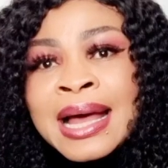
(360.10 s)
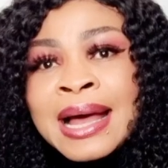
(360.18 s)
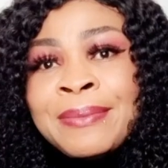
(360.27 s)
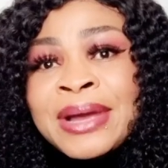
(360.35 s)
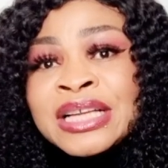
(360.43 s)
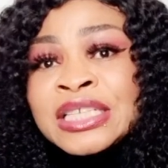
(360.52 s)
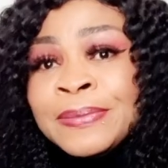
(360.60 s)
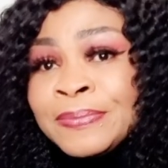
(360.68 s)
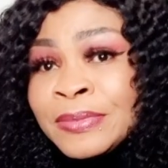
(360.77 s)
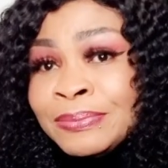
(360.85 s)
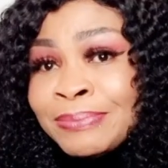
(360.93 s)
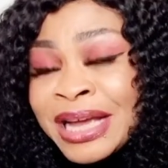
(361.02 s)
and my
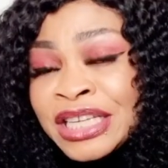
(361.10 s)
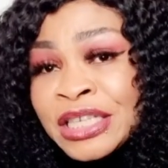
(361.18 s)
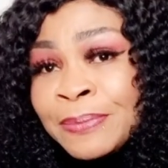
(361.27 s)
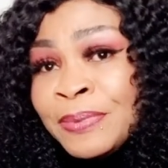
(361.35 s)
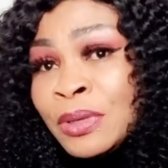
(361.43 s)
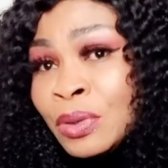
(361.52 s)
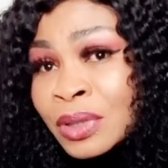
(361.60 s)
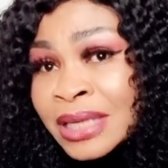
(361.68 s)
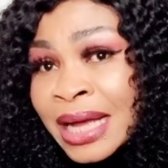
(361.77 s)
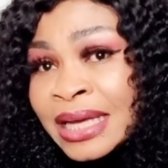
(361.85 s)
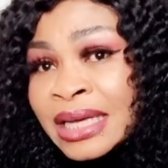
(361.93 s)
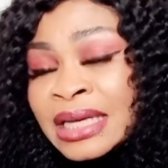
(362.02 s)
GP looked
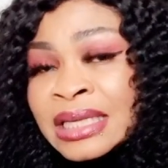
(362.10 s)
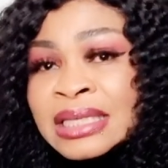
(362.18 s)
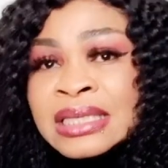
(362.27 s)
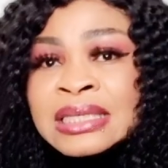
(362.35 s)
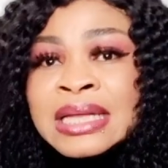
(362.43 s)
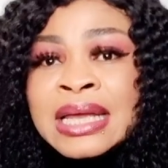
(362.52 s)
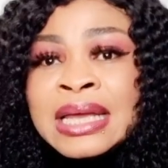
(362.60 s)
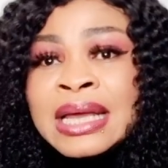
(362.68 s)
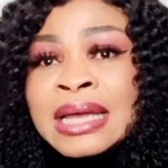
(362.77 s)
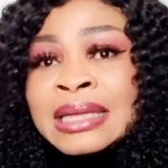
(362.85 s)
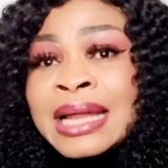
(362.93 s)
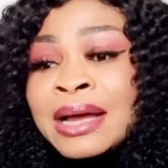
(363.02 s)
at it. They
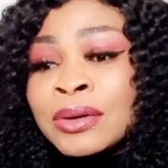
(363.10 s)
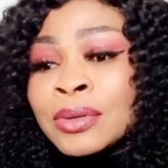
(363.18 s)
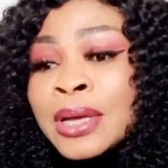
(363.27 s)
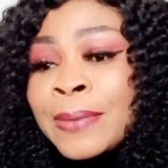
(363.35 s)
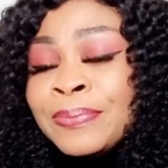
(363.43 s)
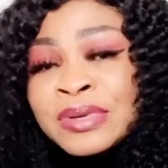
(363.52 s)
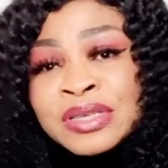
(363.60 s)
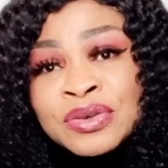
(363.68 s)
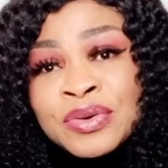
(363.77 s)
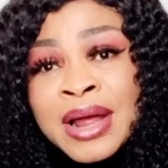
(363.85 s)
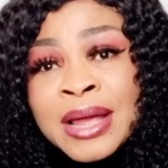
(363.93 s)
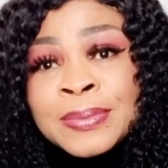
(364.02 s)
now
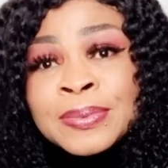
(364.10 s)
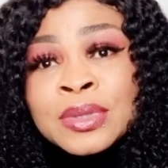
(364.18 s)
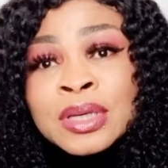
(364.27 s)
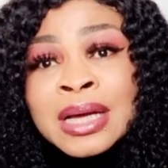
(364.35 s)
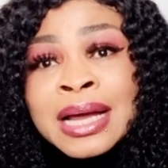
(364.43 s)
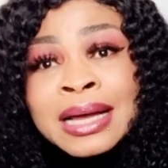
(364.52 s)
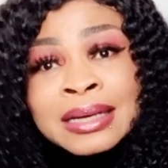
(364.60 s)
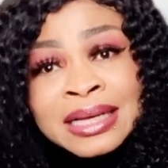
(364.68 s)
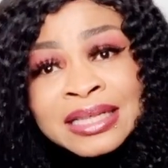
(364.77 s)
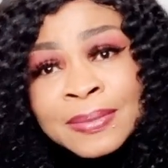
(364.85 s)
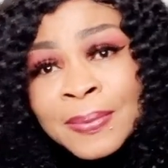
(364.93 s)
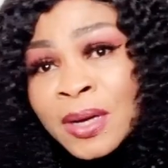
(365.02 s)
prescribe an
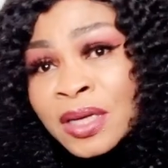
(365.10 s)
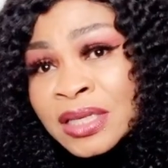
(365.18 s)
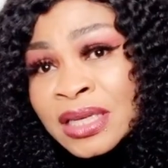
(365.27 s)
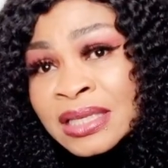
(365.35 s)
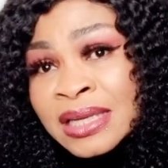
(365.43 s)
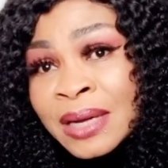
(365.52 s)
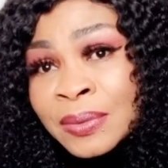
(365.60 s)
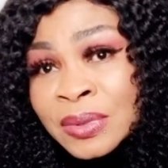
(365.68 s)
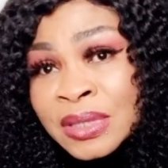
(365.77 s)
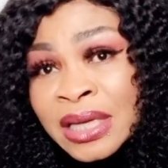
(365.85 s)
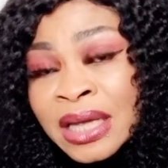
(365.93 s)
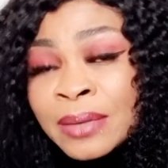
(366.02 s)
antibiotics that I would
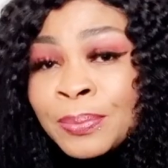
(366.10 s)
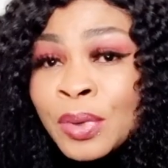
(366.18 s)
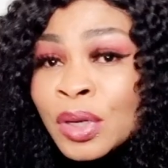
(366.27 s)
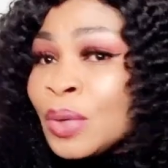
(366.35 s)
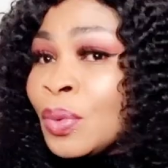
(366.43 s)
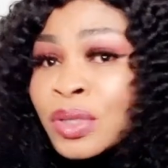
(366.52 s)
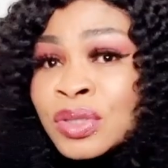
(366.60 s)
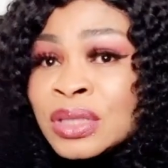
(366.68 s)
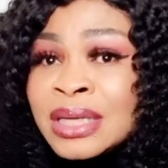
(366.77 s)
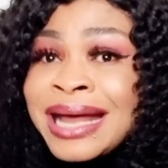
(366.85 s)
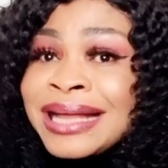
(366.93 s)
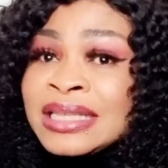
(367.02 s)
take, but it wasn't
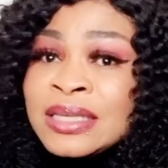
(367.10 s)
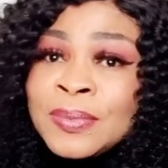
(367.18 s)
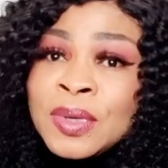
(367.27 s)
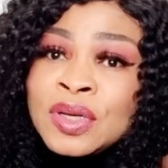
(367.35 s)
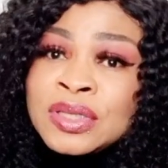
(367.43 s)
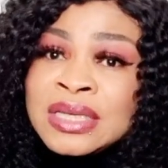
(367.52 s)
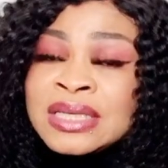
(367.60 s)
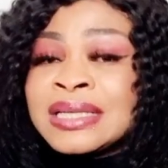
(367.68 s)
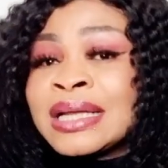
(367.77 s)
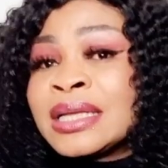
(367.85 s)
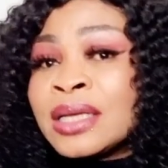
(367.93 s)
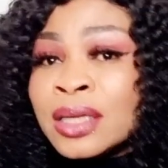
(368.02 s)
the antibiotics
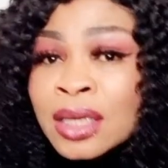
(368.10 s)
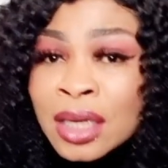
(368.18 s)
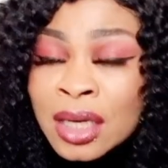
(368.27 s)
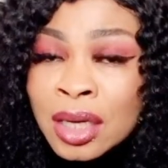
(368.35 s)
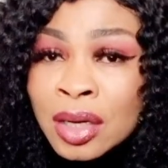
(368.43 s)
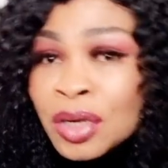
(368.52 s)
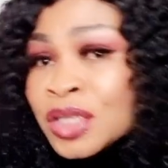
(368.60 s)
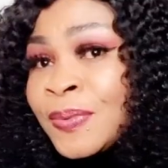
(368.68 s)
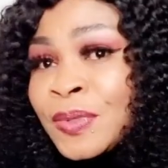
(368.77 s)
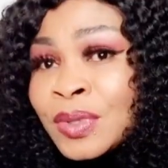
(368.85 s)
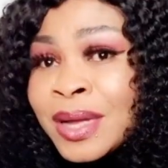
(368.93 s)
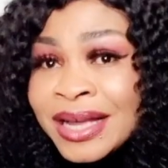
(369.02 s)
that the
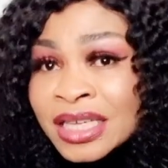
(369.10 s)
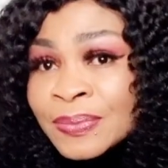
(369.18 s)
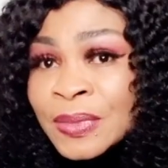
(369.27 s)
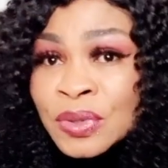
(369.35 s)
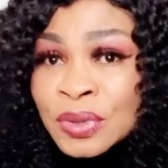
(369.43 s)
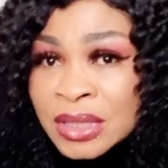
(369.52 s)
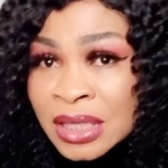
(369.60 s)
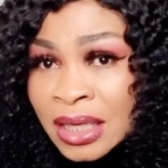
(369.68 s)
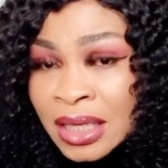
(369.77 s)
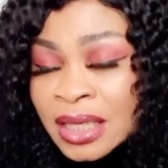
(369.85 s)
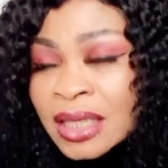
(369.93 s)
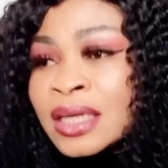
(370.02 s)
hospital asked me to
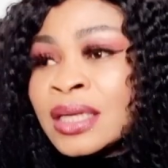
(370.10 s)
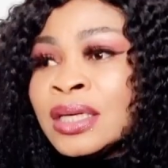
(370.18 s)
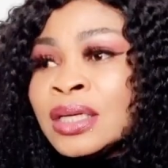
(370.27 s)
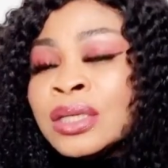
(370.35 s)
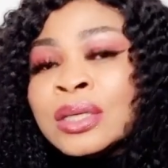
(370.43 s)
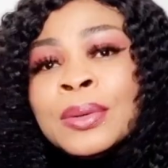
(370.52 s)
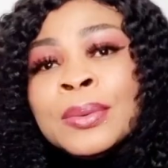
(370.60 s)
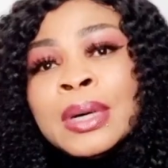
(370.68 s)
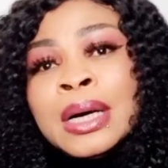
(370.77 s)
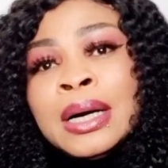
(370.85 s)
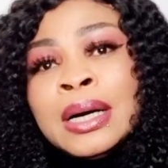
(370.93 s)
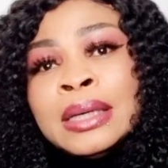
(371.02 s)
take.
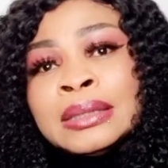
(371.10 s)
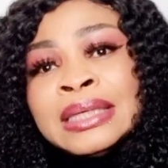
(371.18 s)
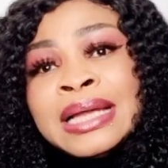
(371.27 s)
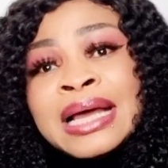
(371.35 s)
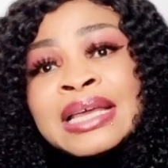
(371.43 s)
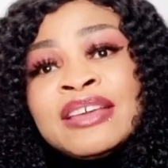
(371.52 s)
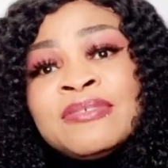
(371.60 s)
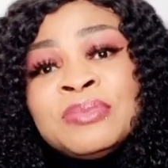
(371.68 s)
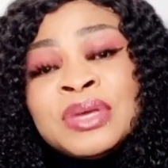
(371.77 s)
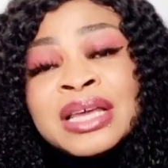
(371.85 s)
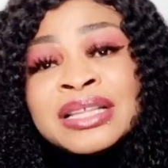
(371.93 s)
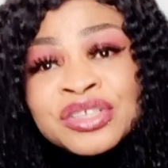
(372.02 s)
They now gave
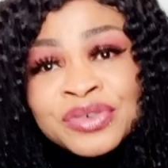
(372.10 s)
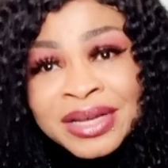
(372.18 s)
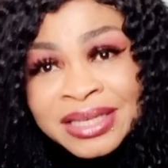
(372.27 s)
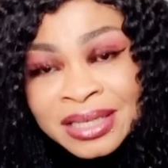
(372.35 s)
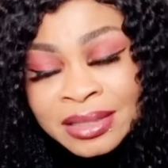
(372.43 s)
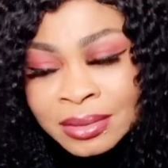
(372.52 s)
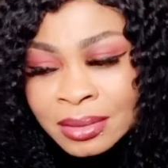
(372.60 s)
me a dressing.